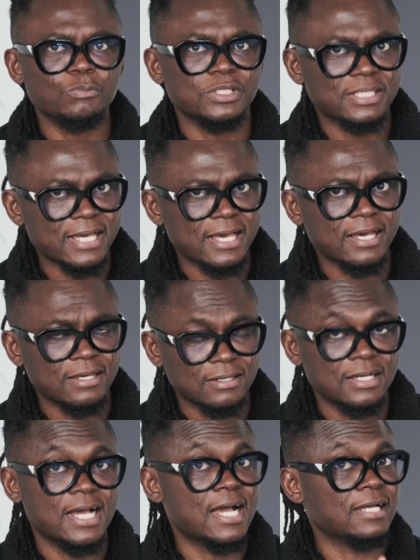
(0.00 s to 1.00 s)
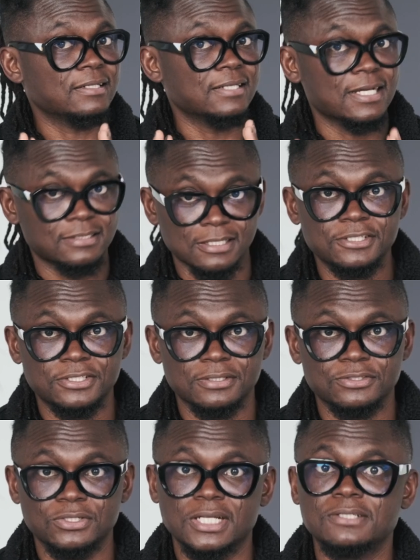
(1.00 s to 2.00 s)
with care and attention
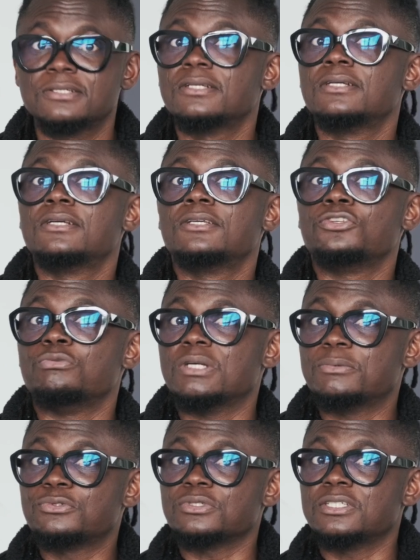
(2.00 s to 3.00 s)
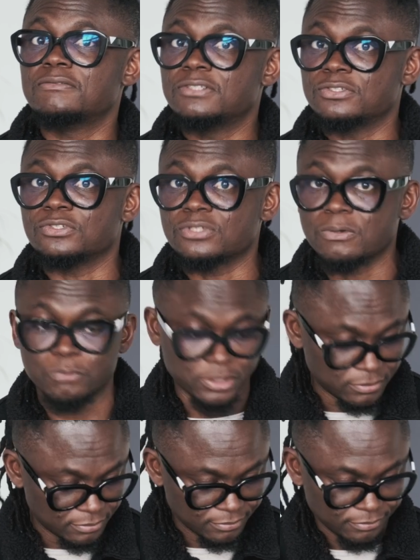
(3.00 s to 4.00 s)
so that you'll be able to gift it to
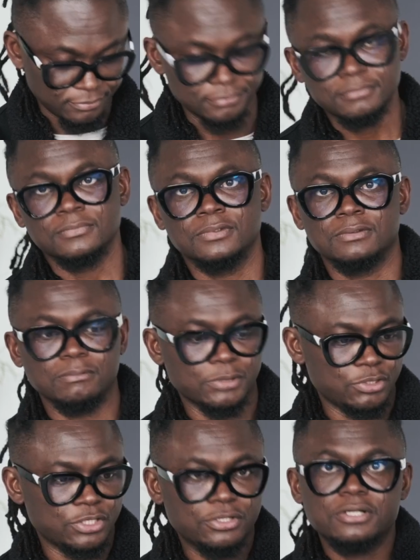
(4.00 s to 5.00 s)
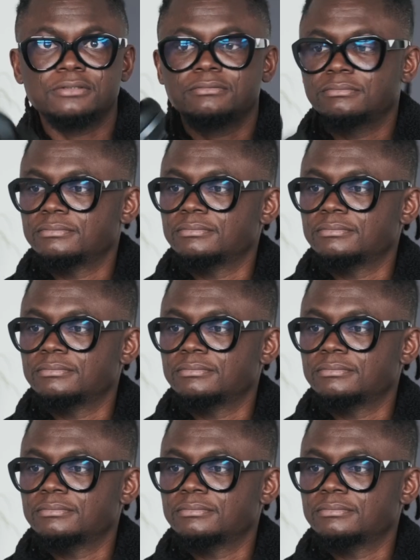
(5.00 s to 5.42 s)
someone when you're done